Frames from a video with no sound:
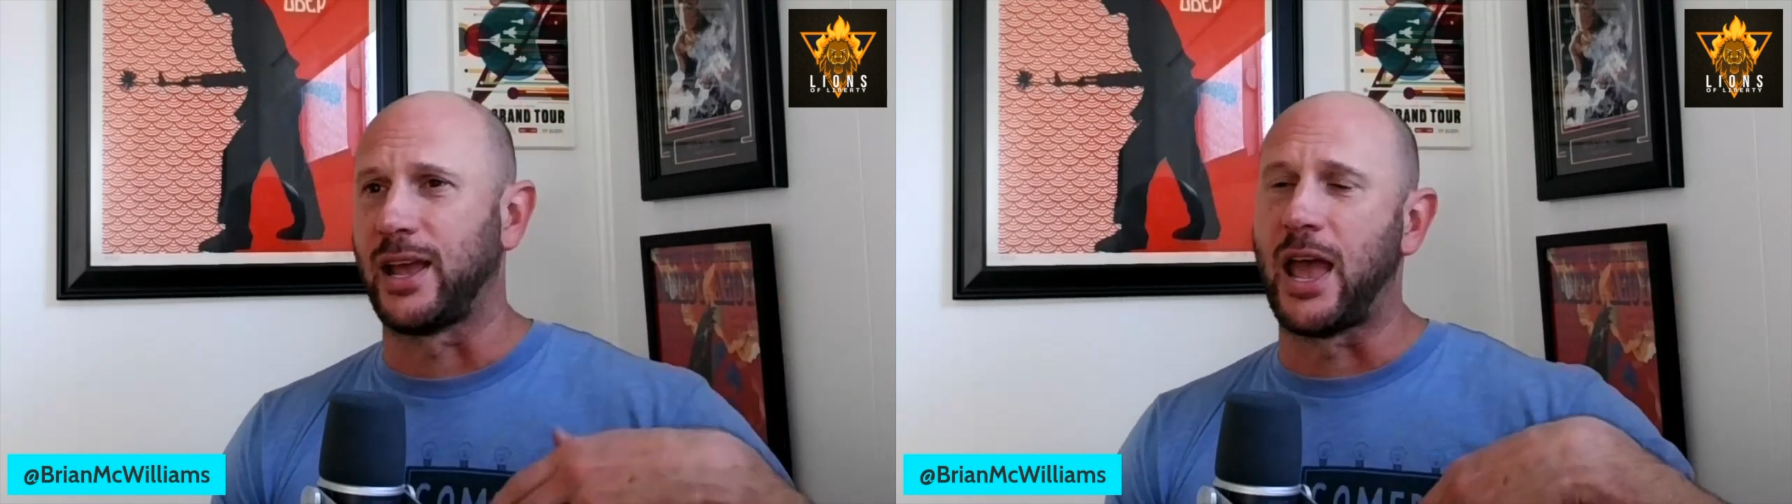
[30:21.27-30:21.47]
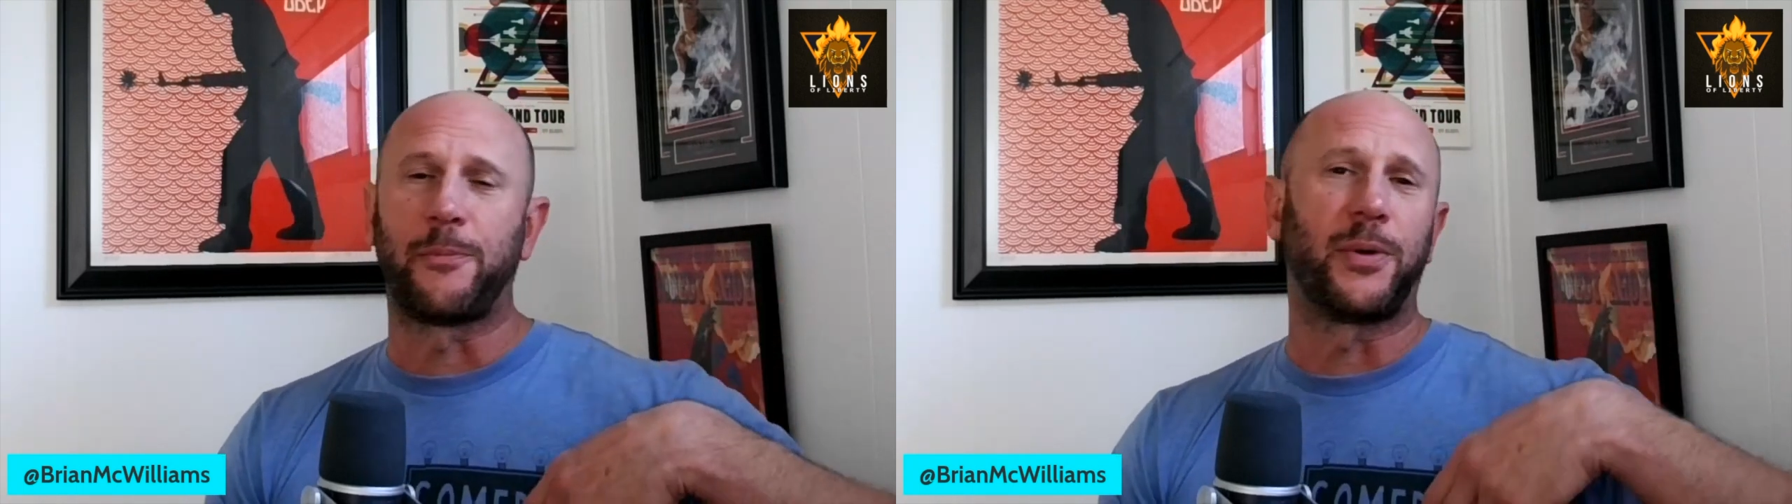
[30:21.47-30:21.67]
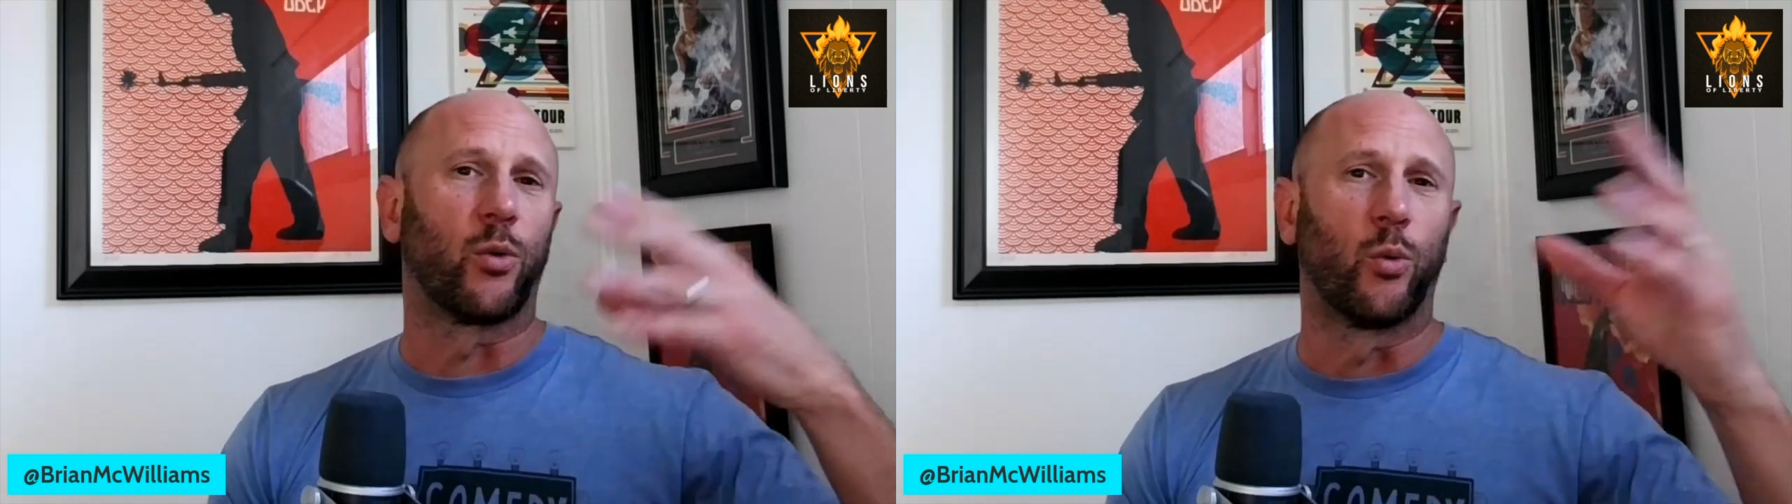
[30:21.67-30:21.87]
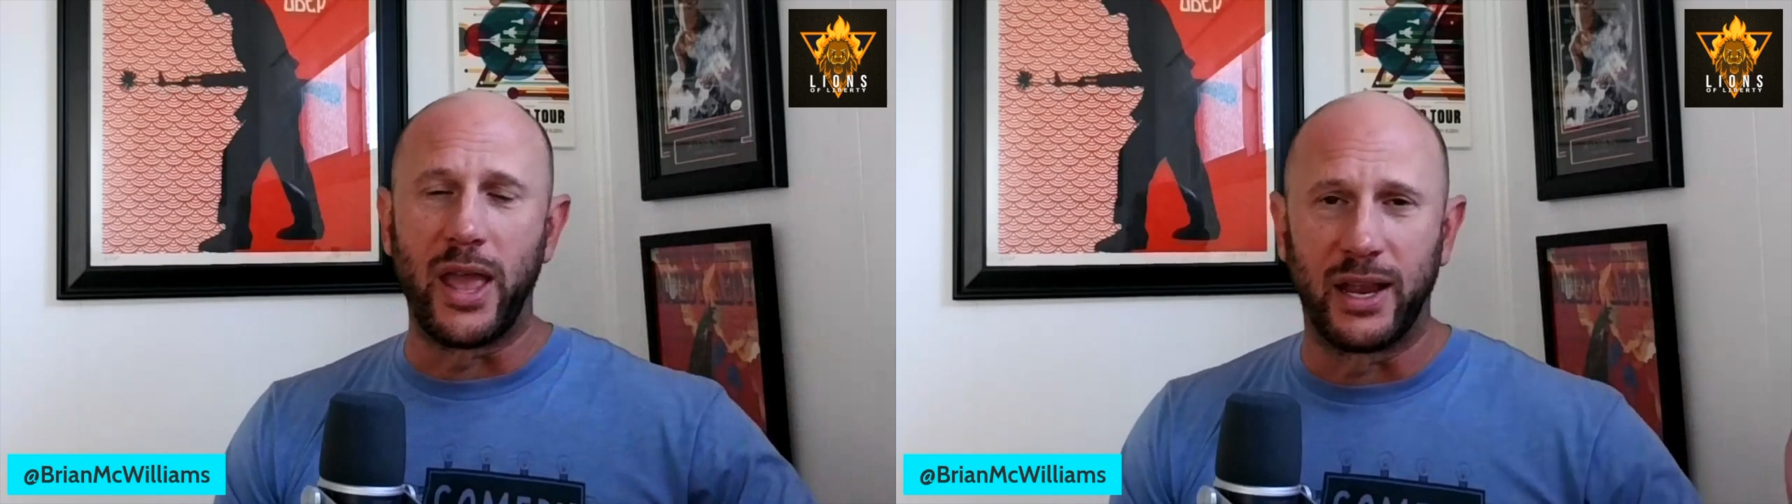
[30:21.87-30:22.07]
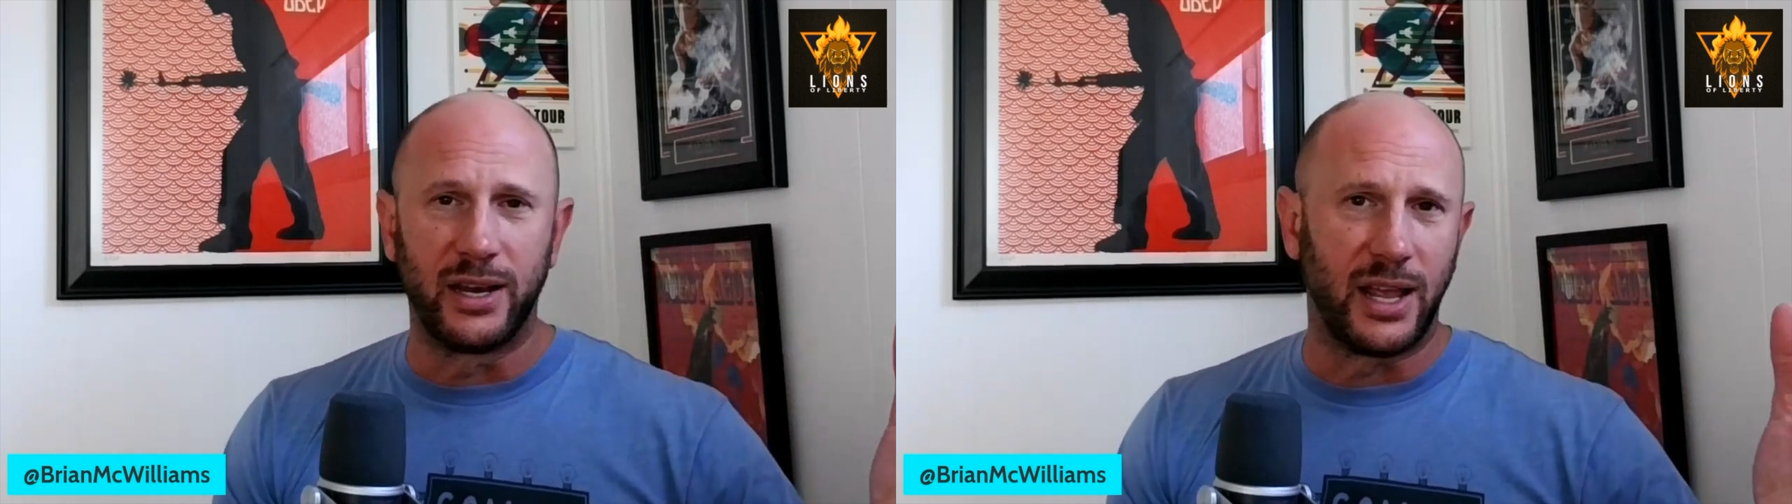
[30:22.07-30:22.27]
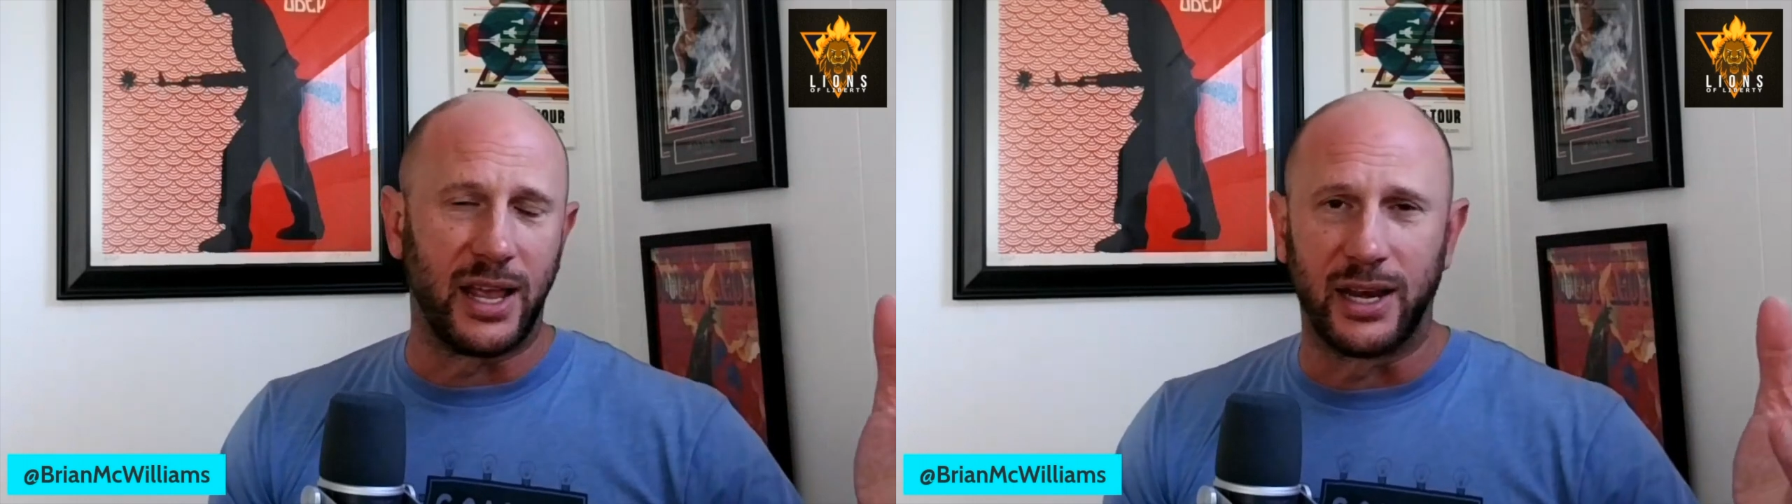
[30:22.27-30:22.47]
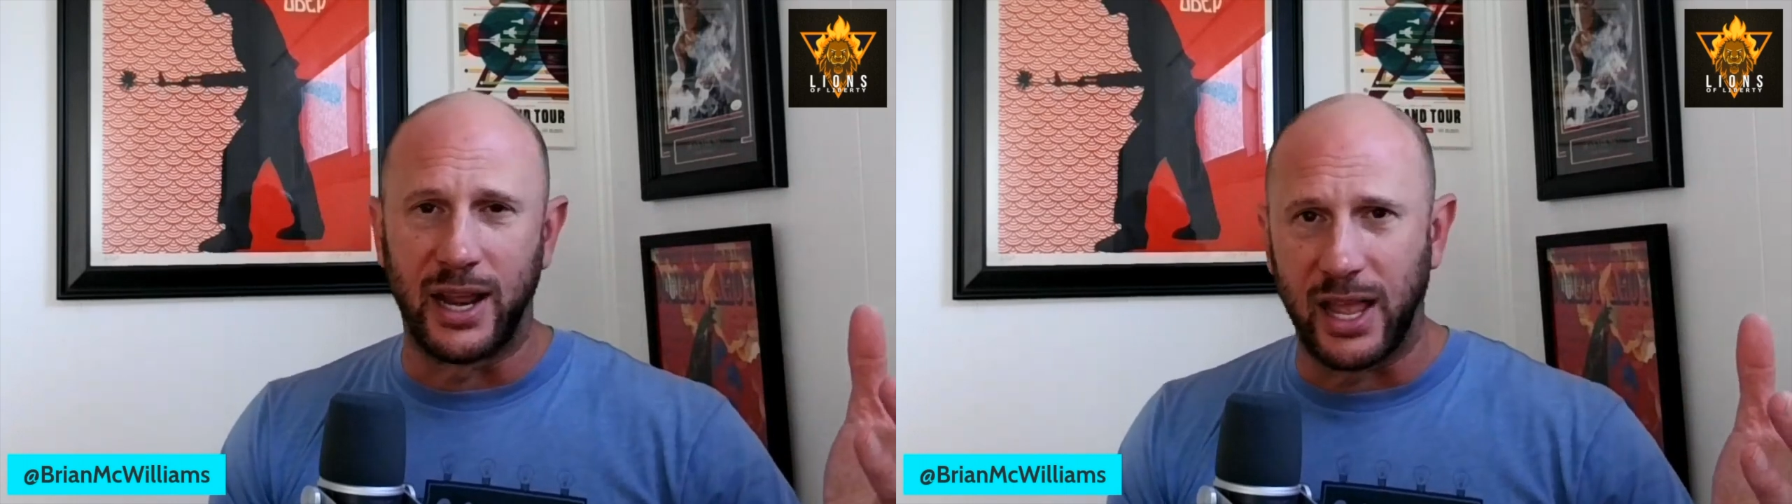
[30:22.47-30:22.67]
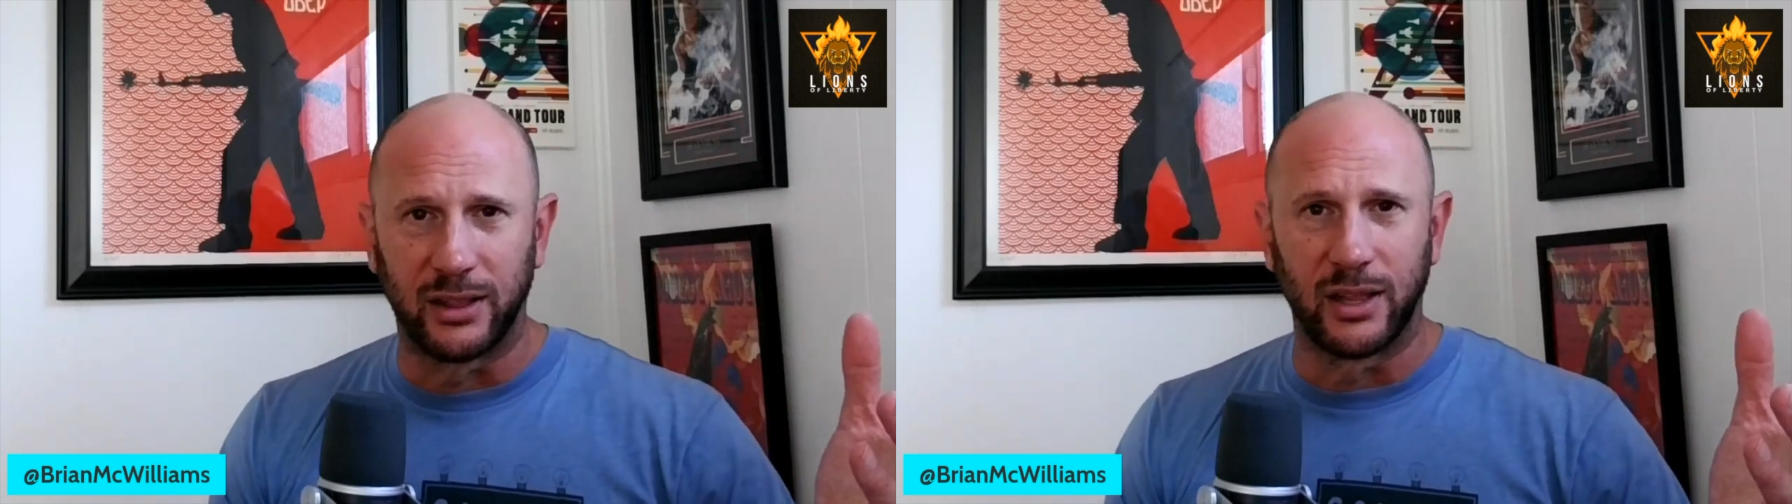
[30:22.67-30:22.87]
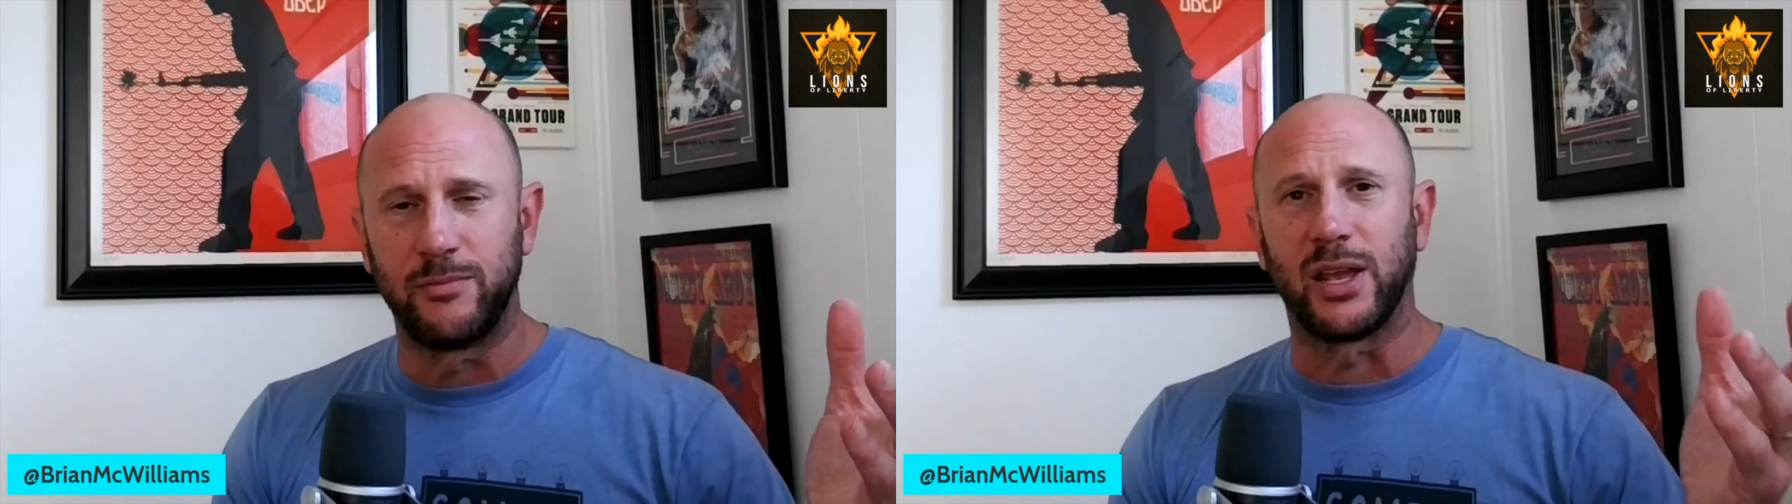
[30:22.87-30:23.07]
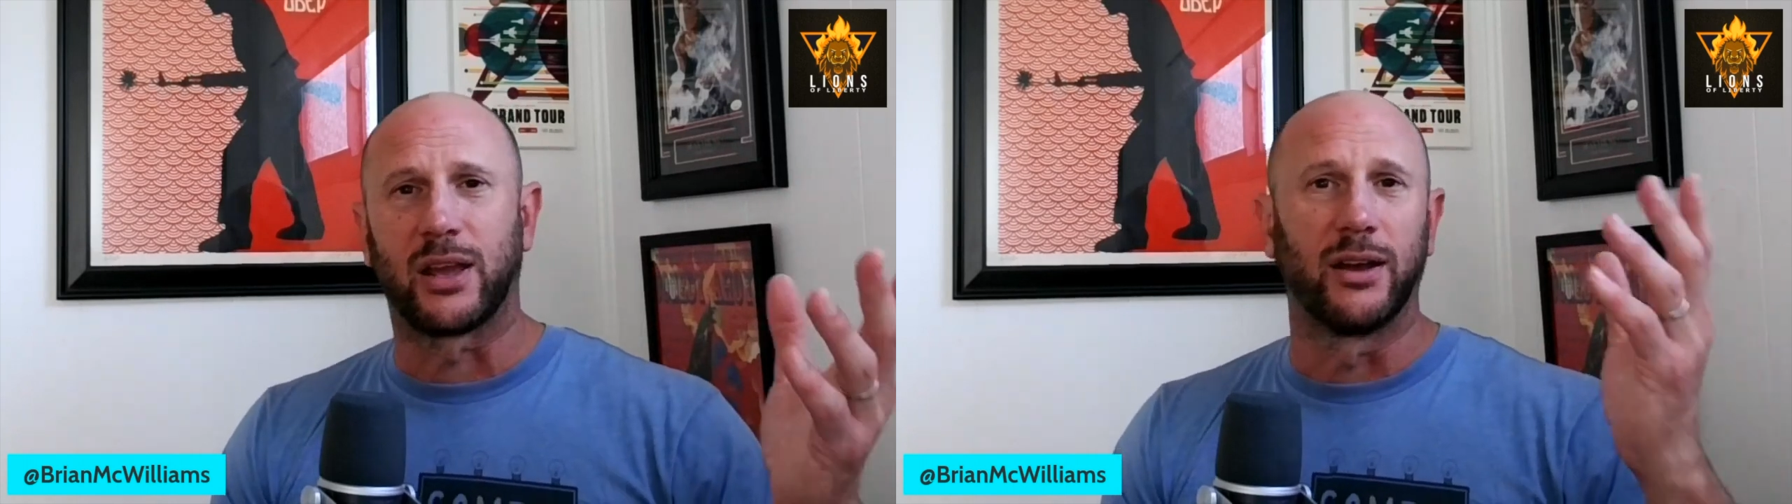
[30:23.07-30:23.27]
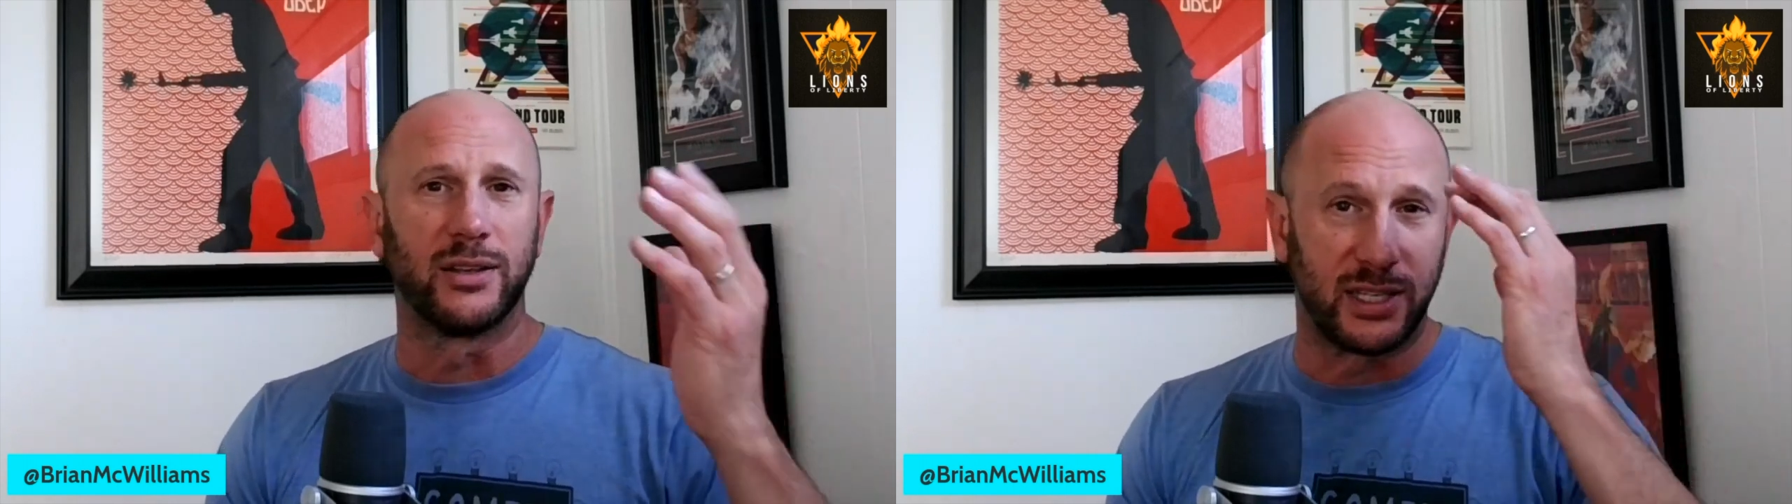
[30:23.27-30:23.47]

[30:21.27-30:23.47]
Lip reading: epic win in England because